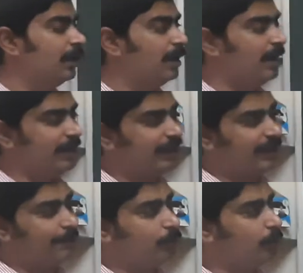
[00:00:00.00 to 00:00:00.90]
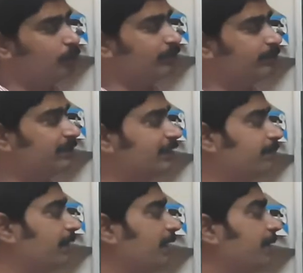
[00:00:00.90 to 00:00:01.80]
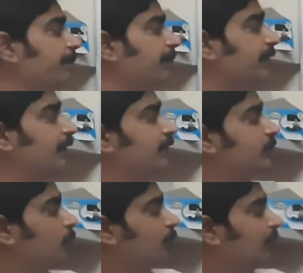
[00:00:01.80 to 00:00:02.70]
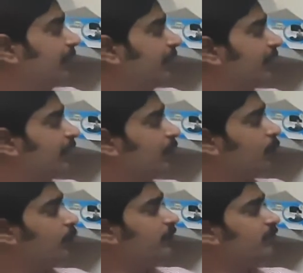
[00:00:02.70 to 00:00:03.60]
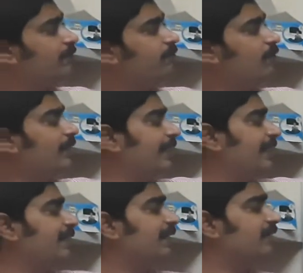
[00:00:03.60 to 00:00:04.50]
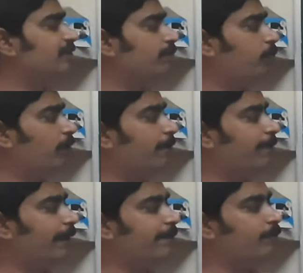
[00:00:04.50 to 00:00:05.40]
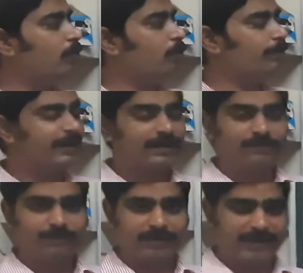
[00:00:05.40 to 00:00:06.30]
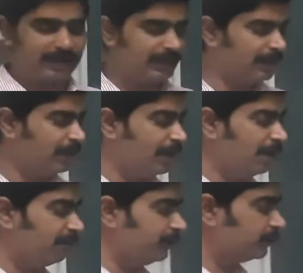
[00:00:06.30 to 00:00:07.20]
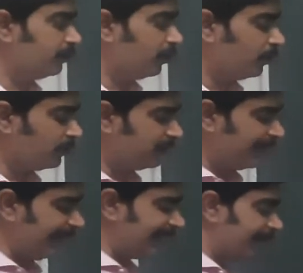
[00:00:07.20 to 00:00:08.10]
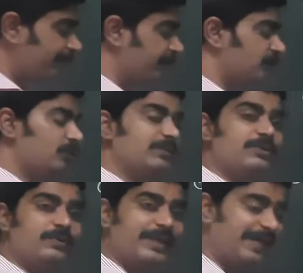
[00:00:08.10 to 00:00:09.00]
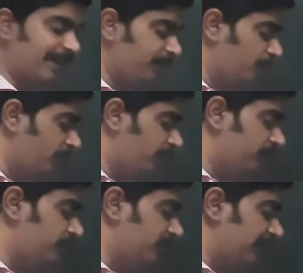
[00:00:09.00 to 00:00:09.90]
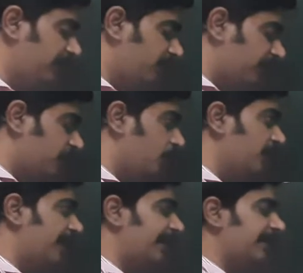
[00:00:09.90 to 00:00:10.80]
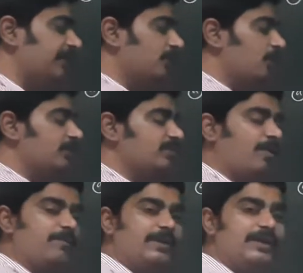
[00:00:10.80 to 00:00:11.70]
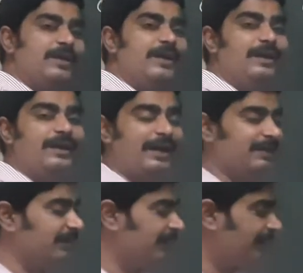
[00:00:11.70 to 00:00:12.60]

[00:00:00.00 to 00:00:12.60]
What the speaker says: Again I am going to explain this part. So here equation for end correction for pipe open at one end. First we have drawn the diagram. So in your diagram you will observe that one node and antinode is formed, and the